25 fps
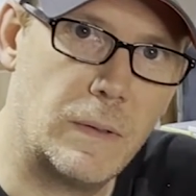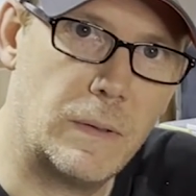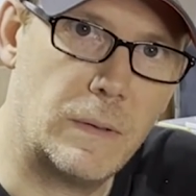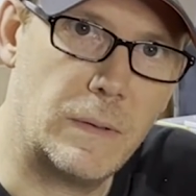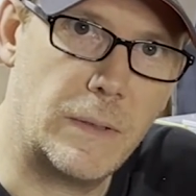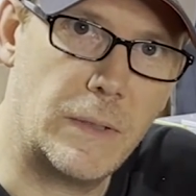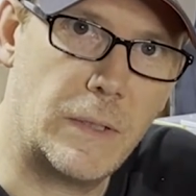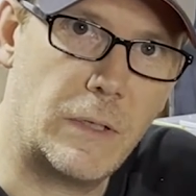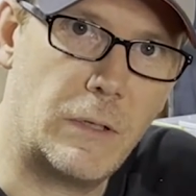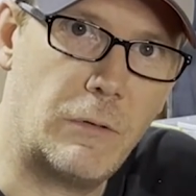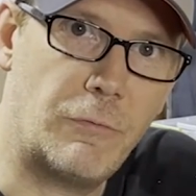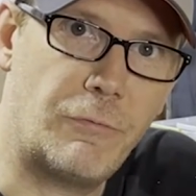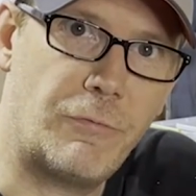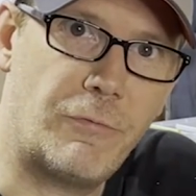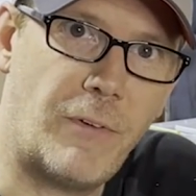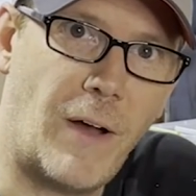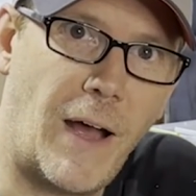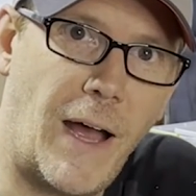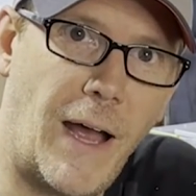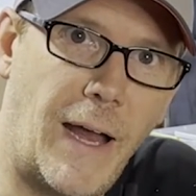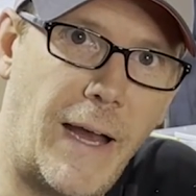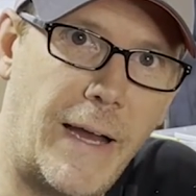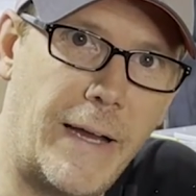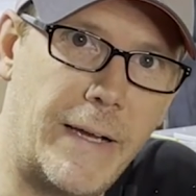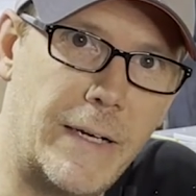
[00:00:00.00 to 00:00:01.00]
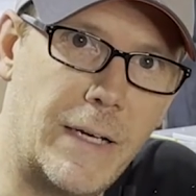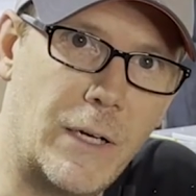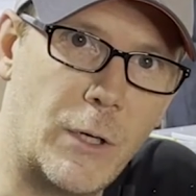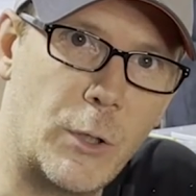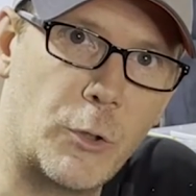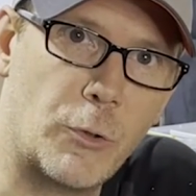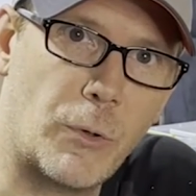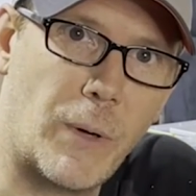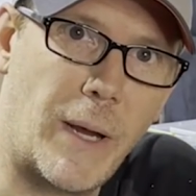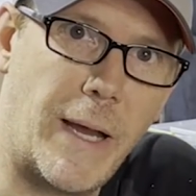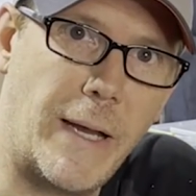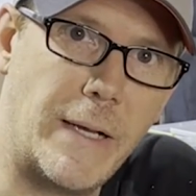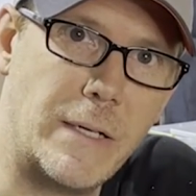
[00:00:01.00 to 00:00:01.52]
little fine
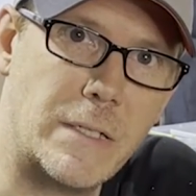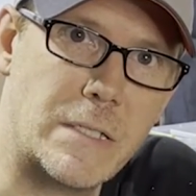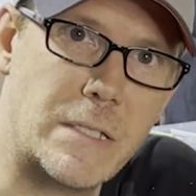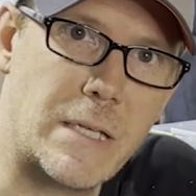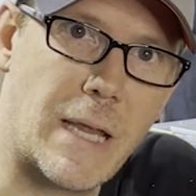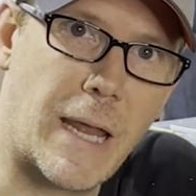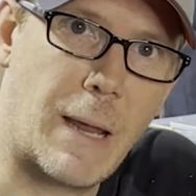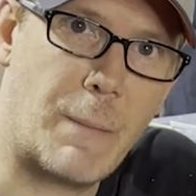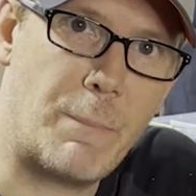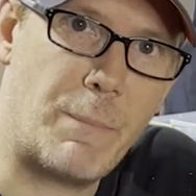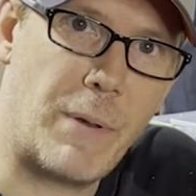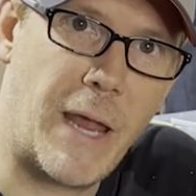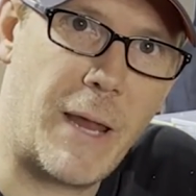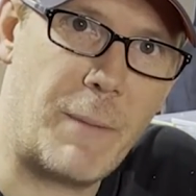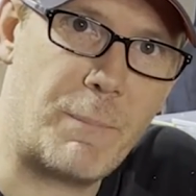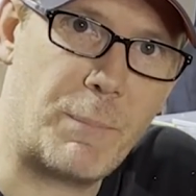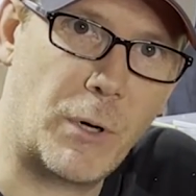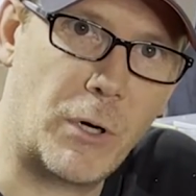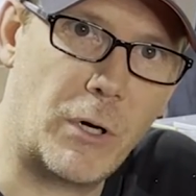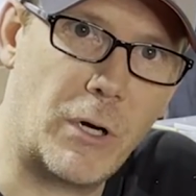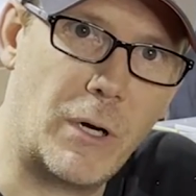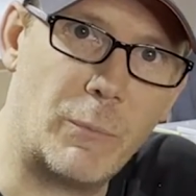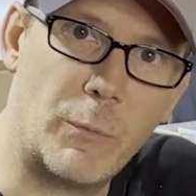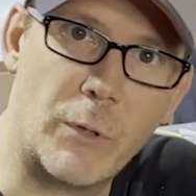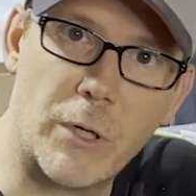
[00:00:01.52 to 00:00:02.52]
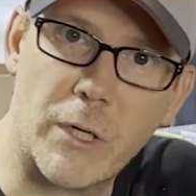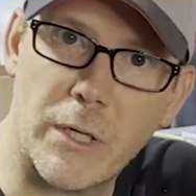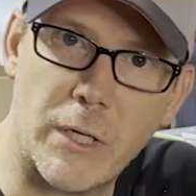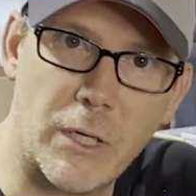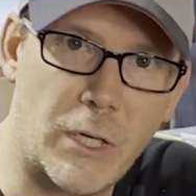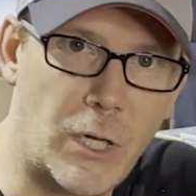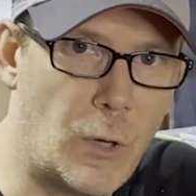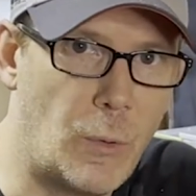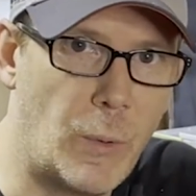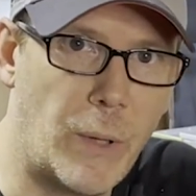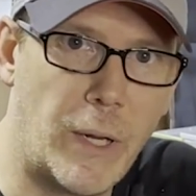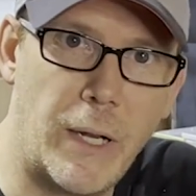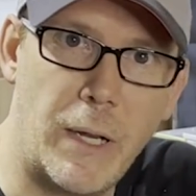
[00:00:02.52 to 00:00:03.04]
grained sandpaper, and we're going to
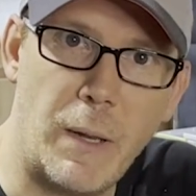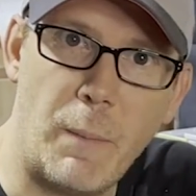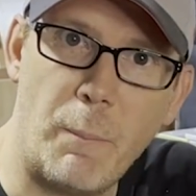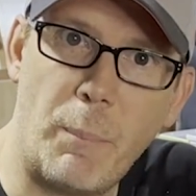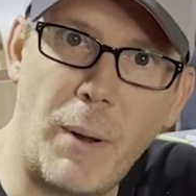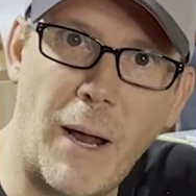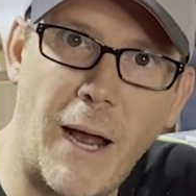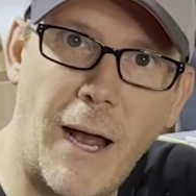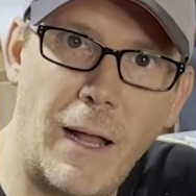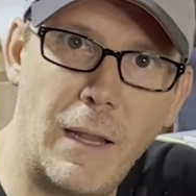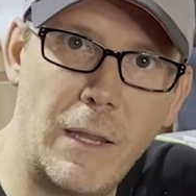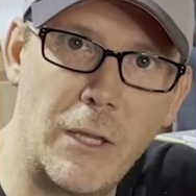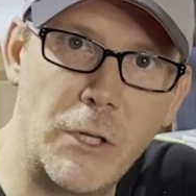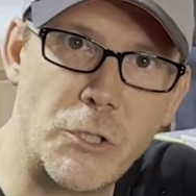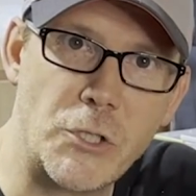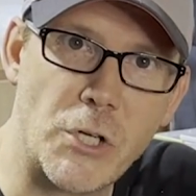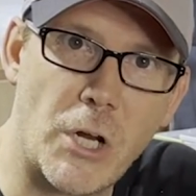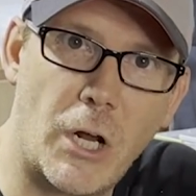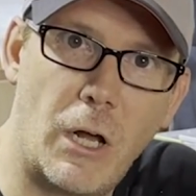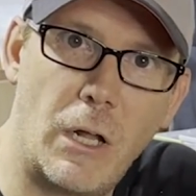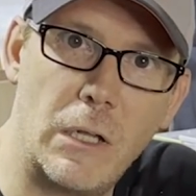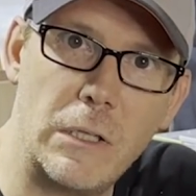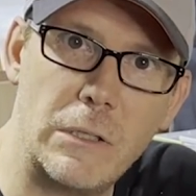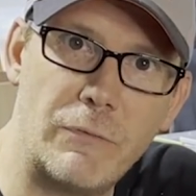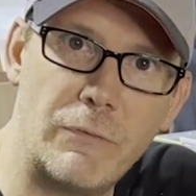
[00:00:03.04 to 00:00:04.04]
go in and polish all of